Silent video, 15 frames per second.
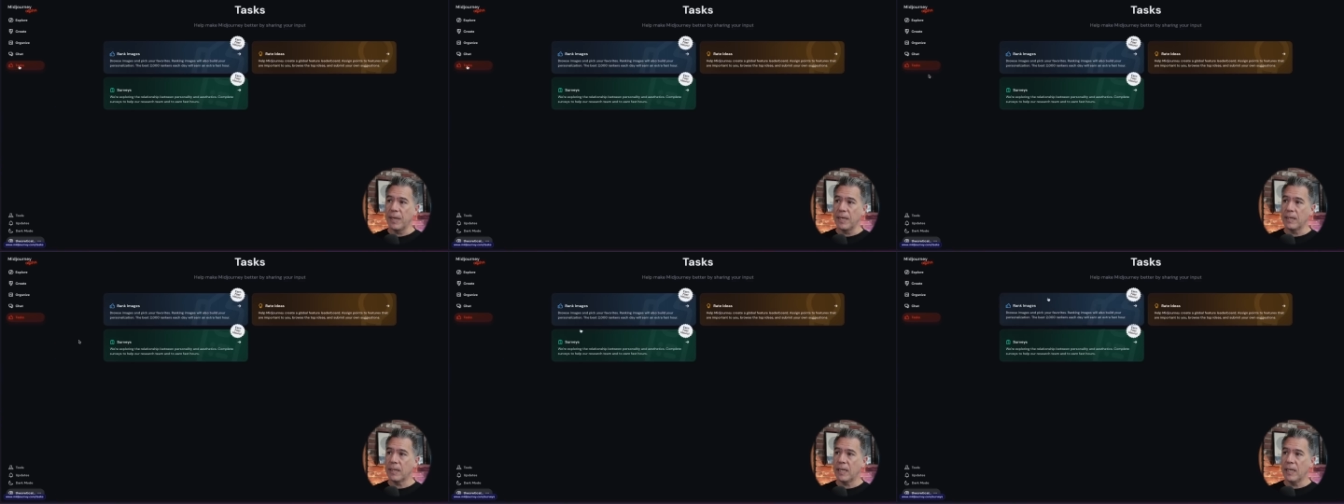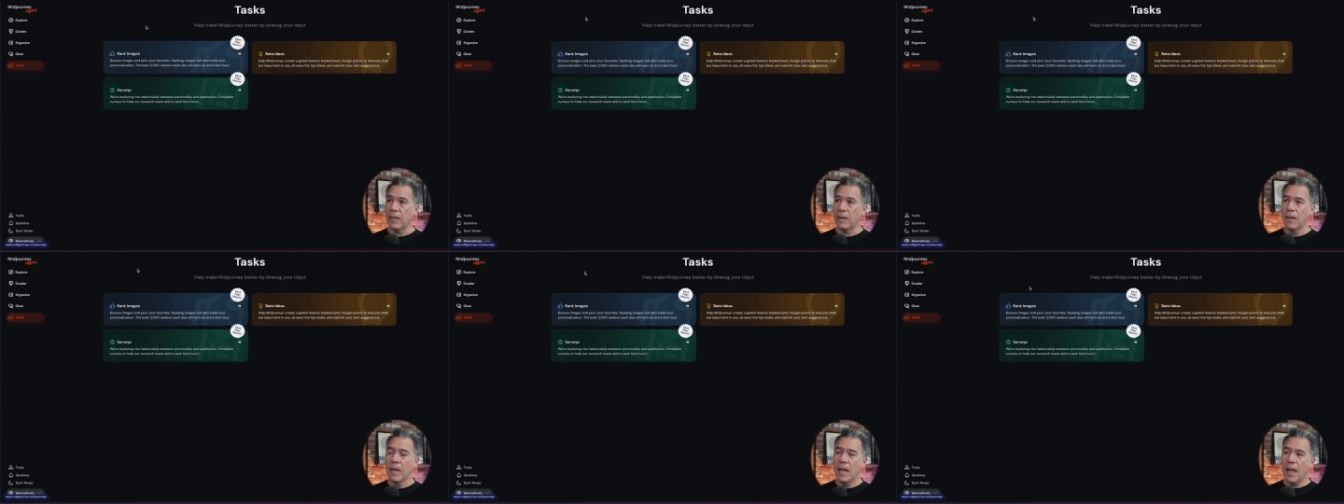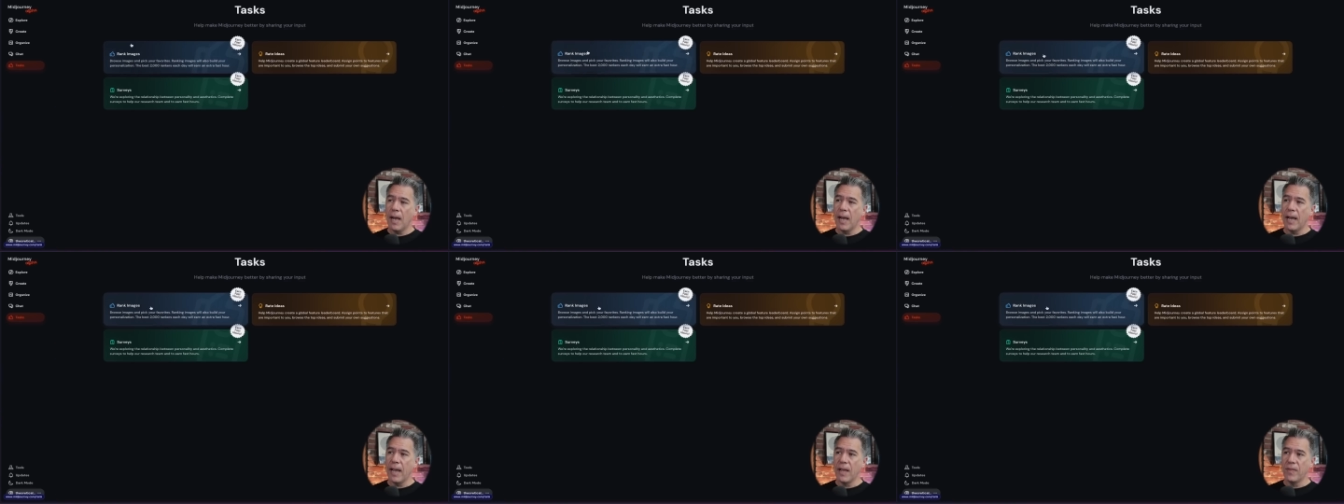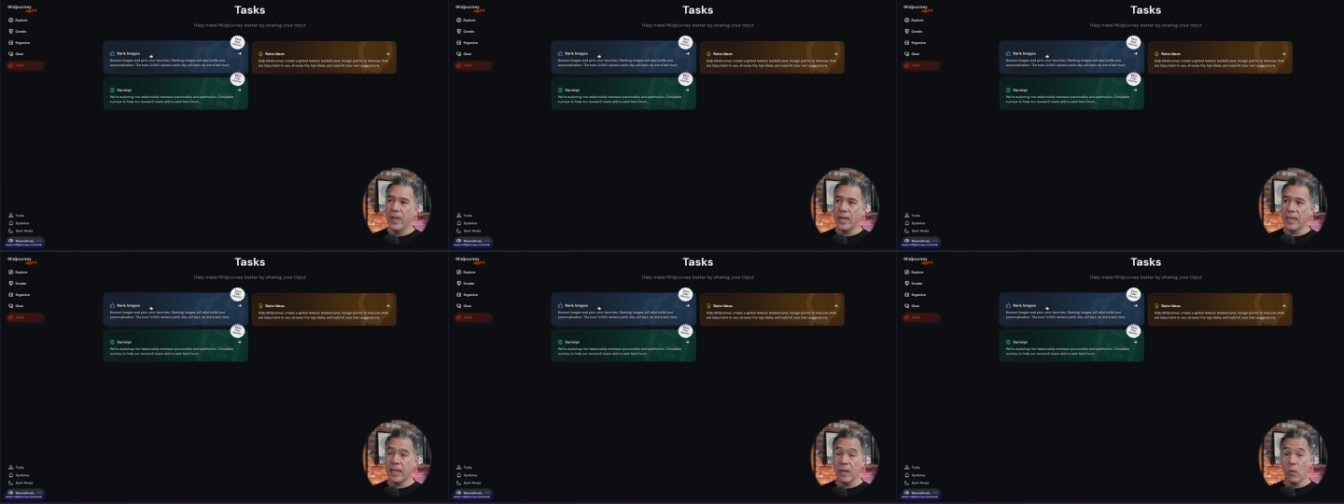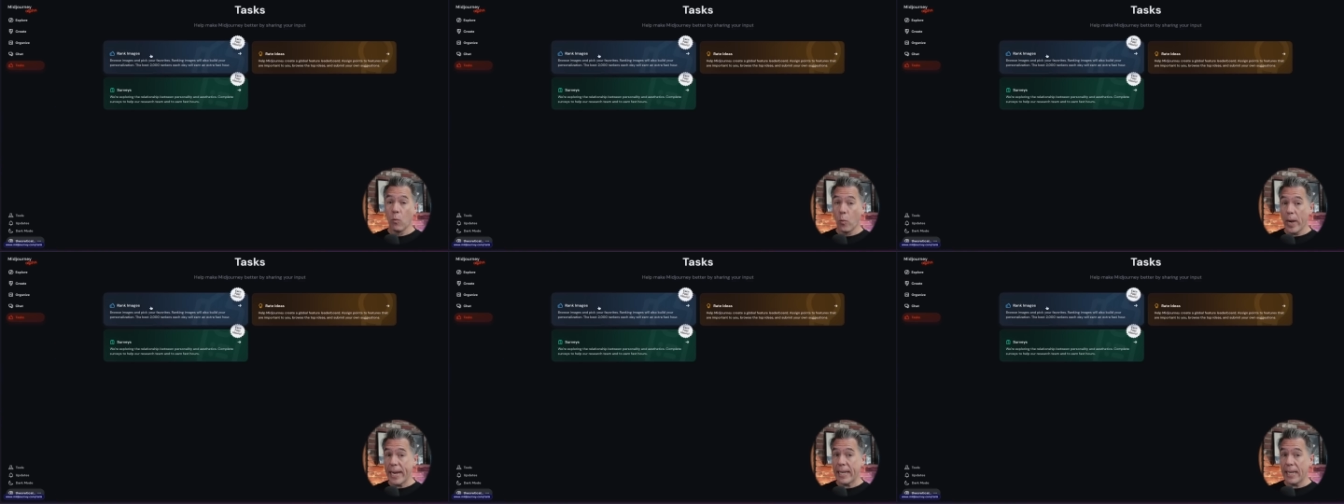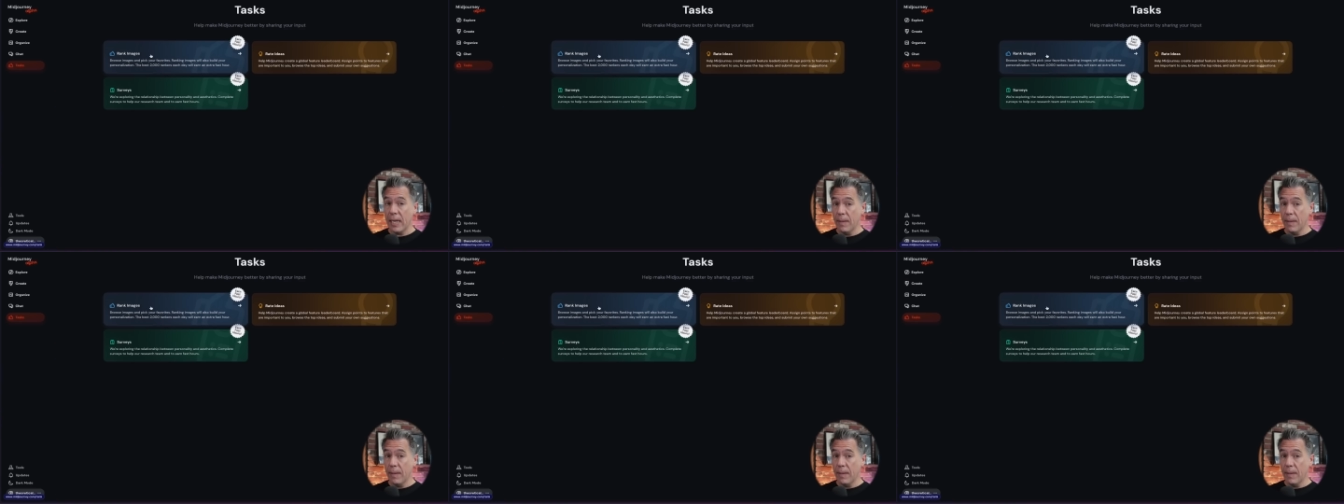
button here uh, and then hit rank